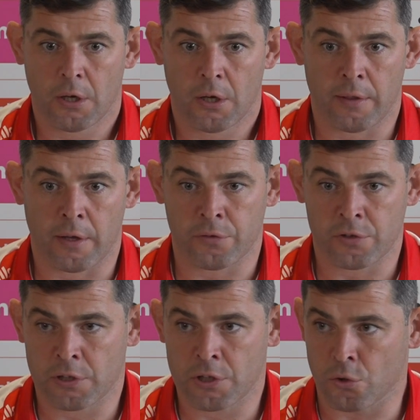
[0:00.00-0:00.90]
And then
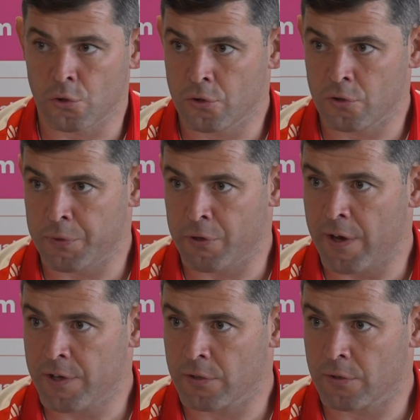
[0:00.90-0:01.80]
obviously discussions
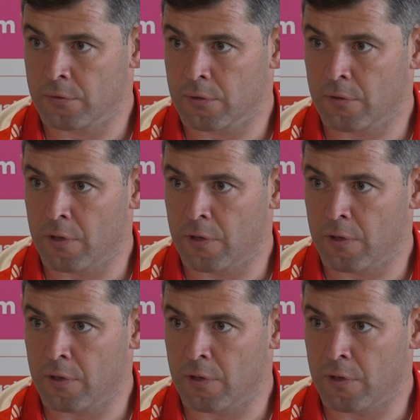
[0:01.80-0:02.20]
progressed and